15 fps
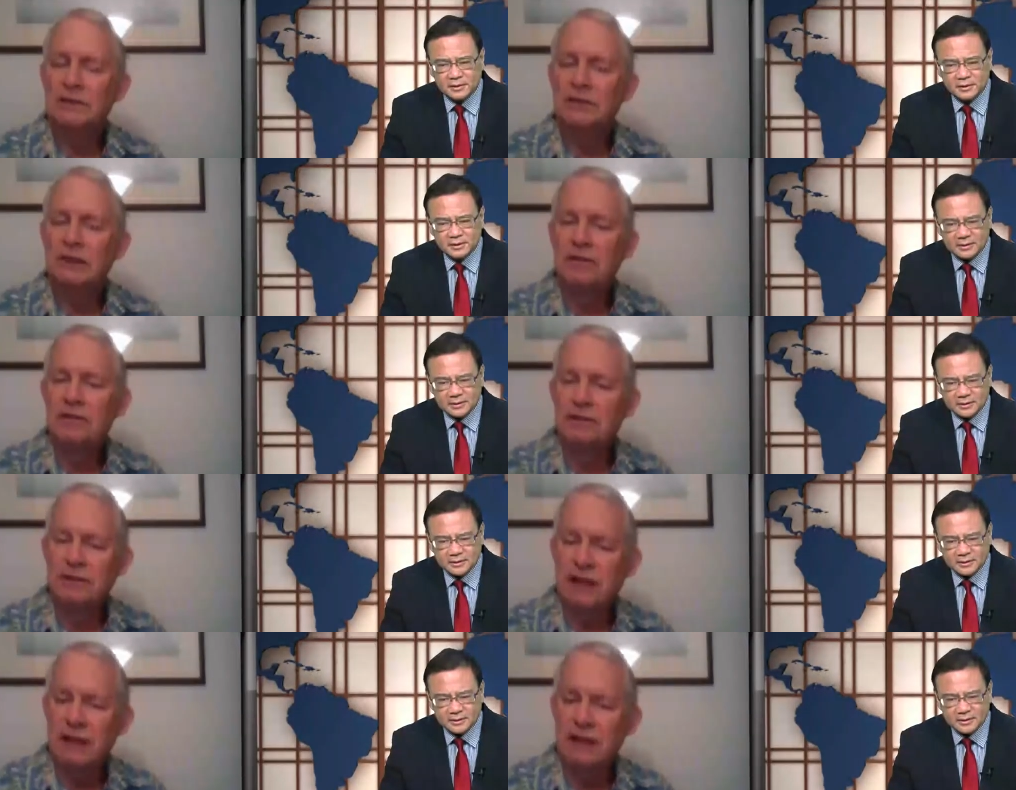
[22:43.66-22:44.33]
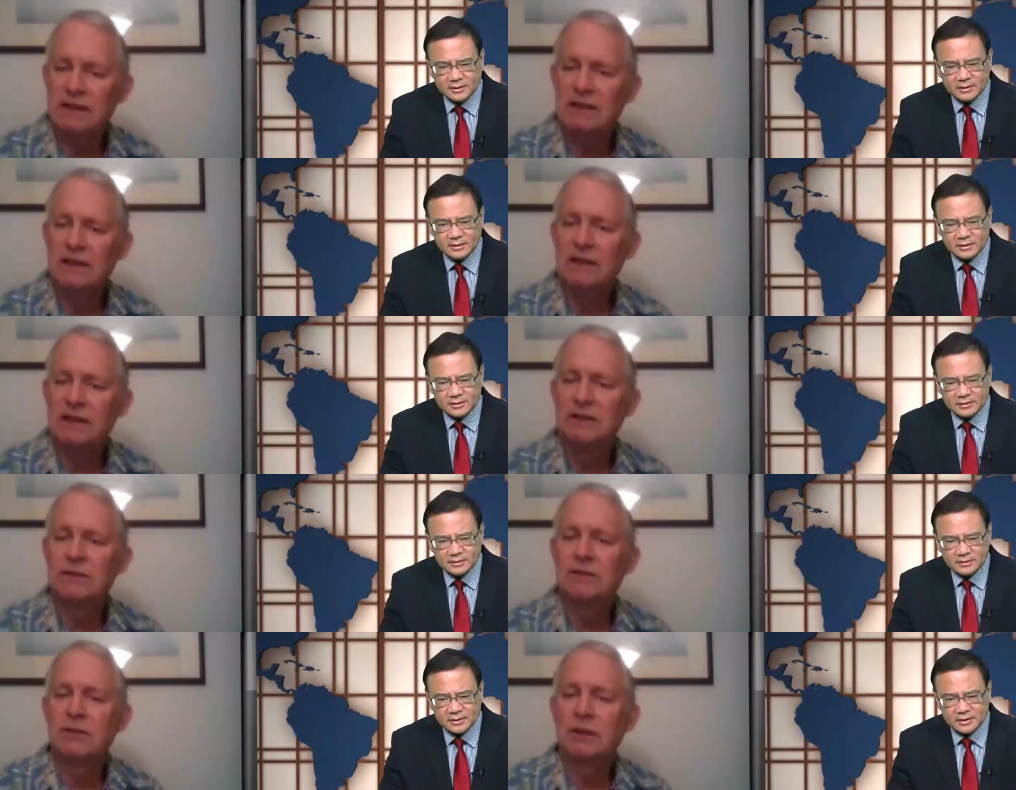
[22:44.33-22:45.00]
Speaker 1: state is
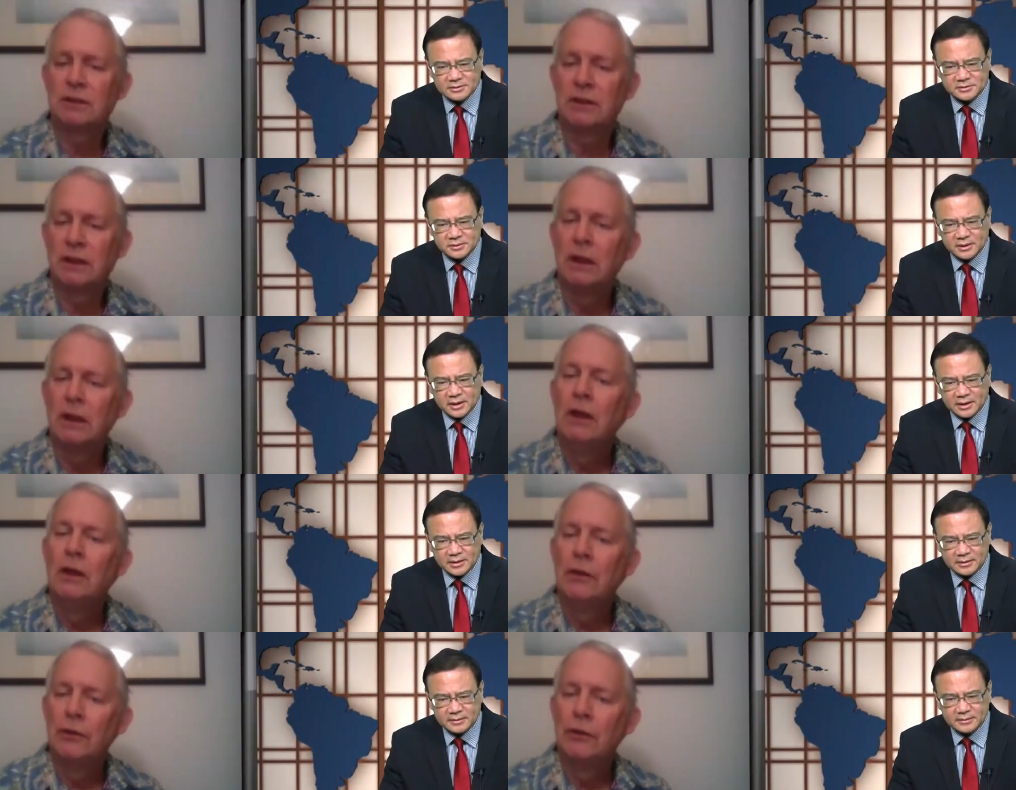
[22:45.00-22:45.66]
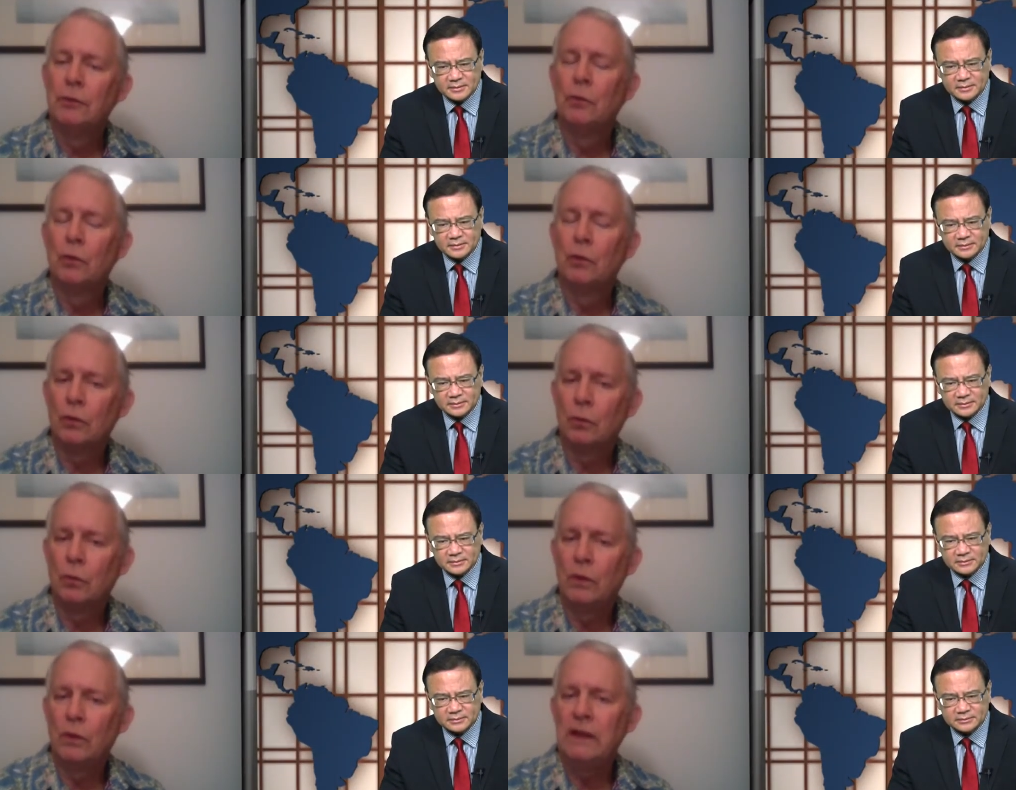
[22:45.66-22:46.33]
deconstructed.
Speaker 2: That's right.
Speaker 1: We
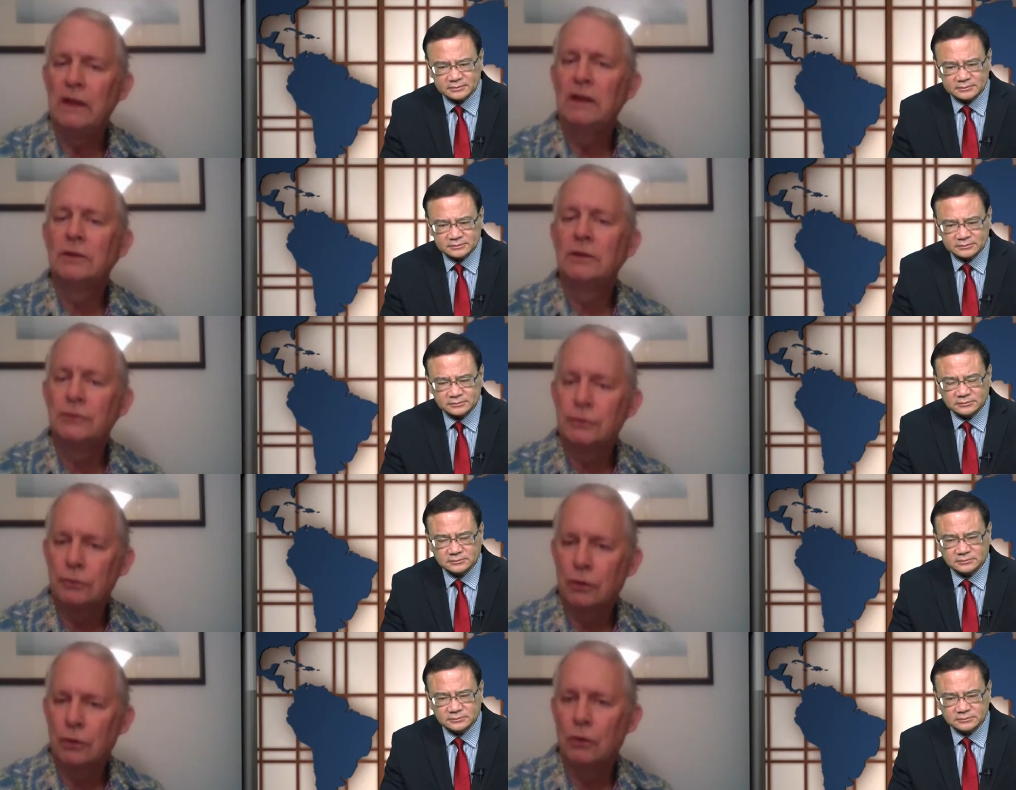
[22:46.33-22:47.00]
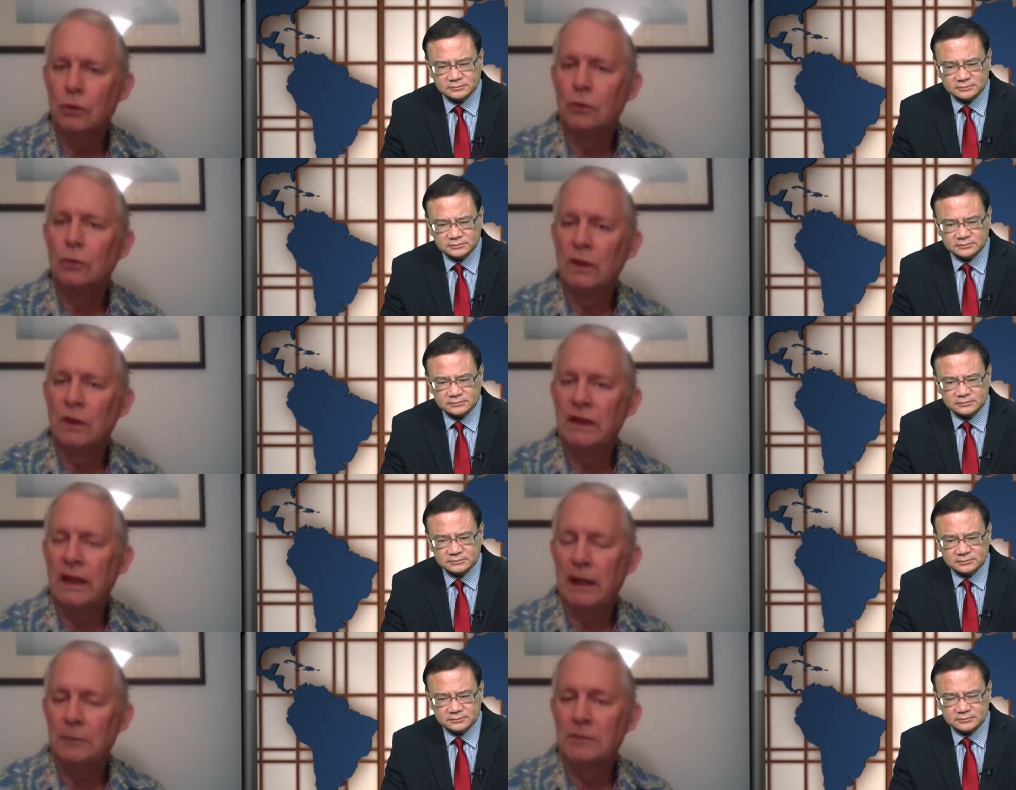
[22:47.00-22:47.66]
control what happens
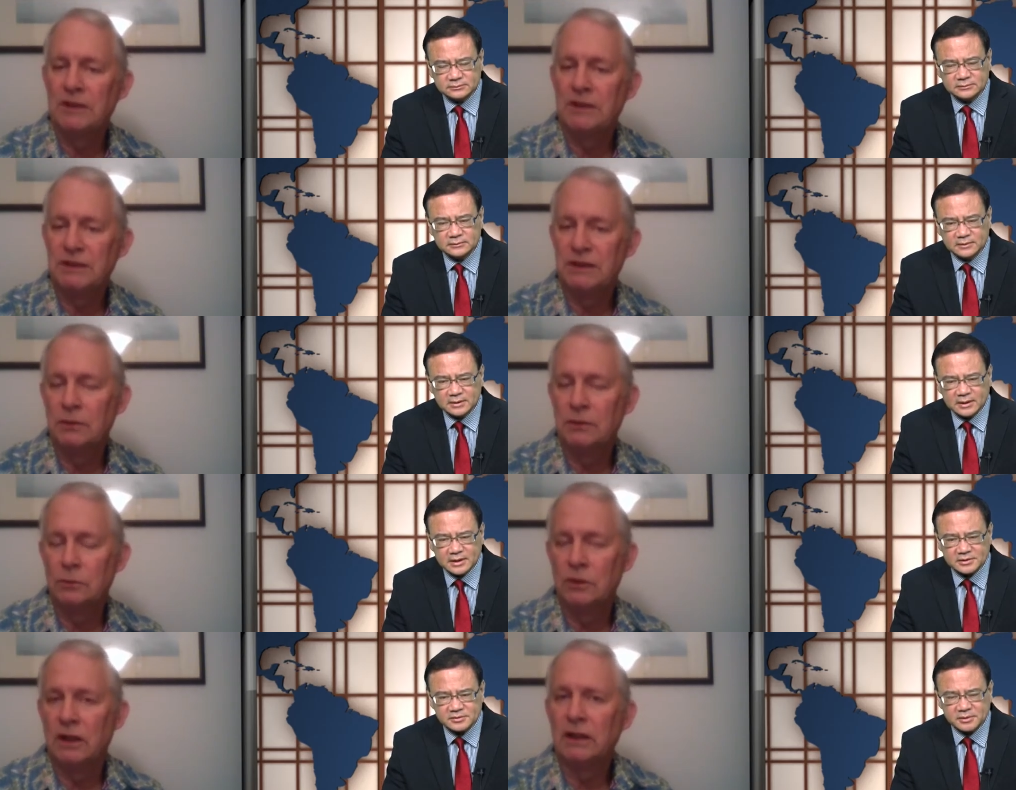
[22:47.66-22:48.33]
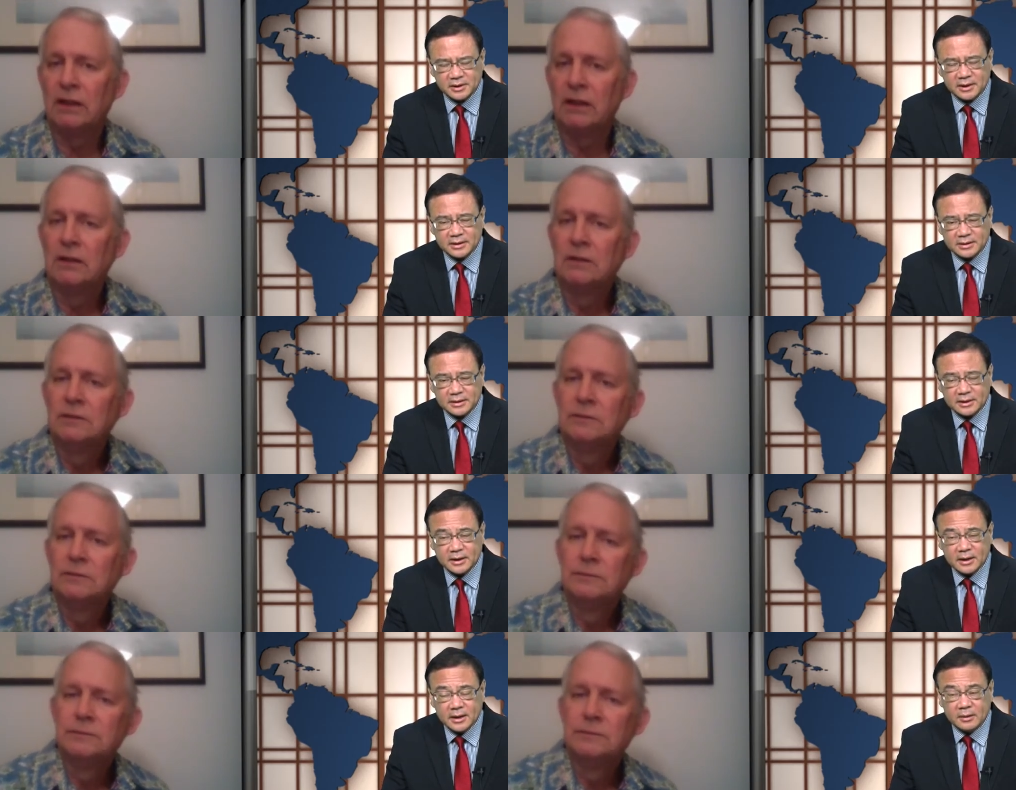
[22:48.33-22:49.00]
in Hawaii.
Speaker 2: That's right.
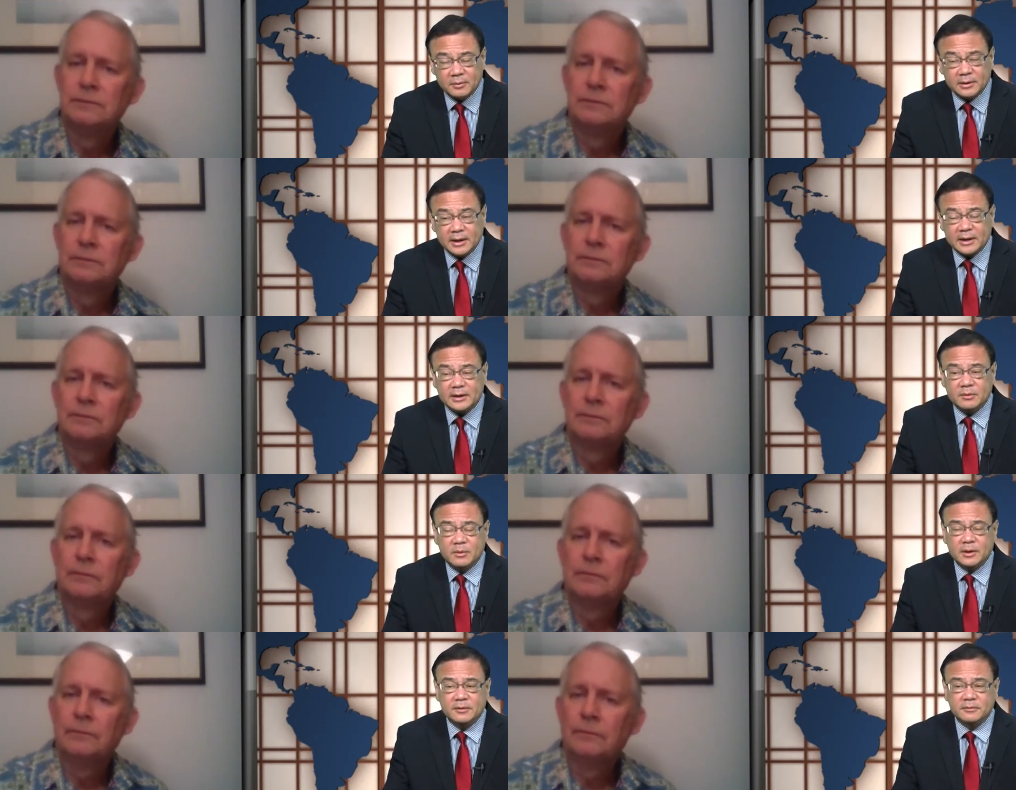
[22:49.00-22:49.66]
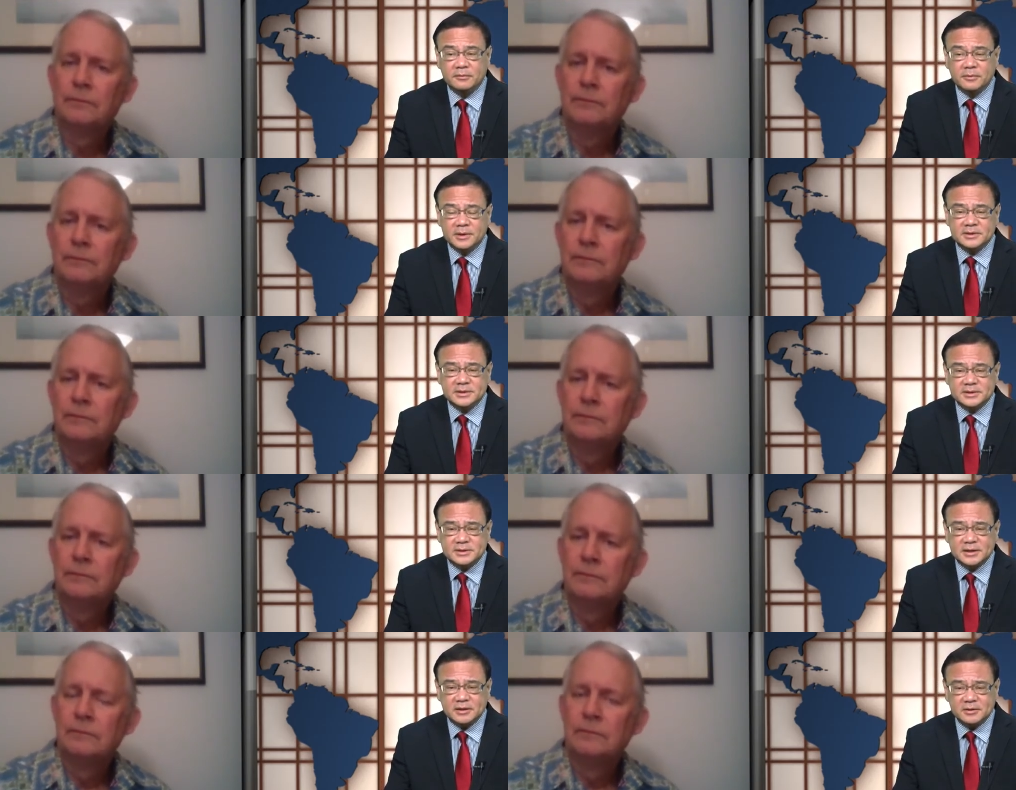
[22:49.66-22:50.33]
Well, Andy, one of the reasons
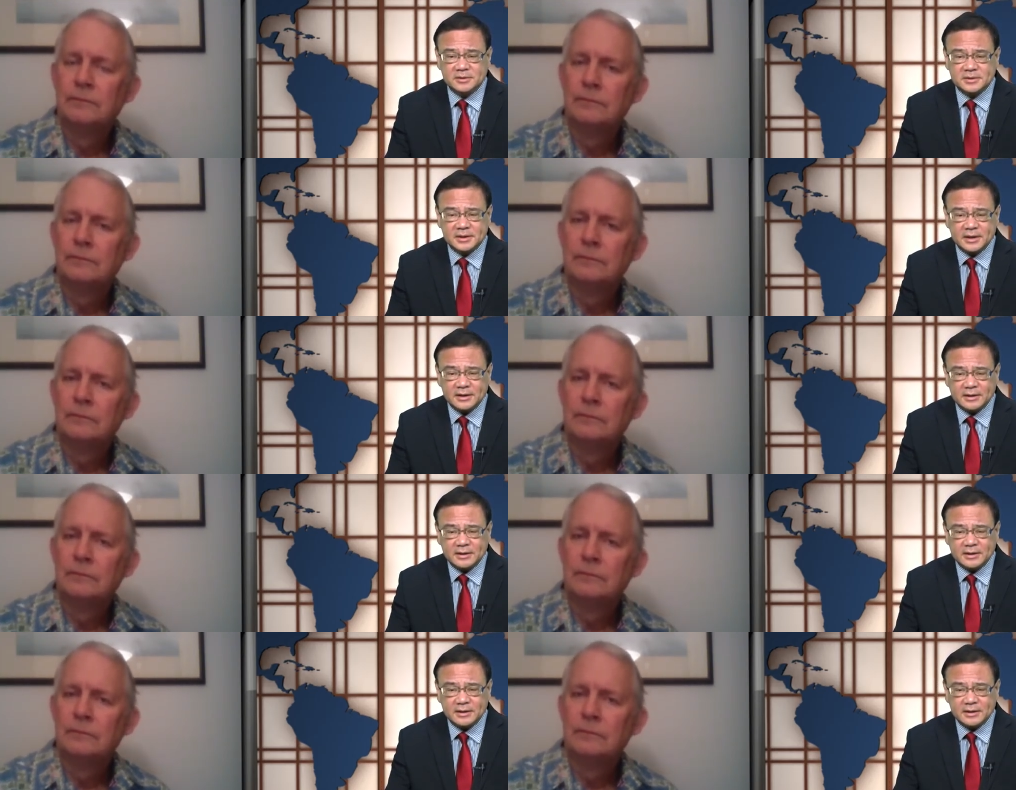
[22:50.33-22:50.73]
that you're sitting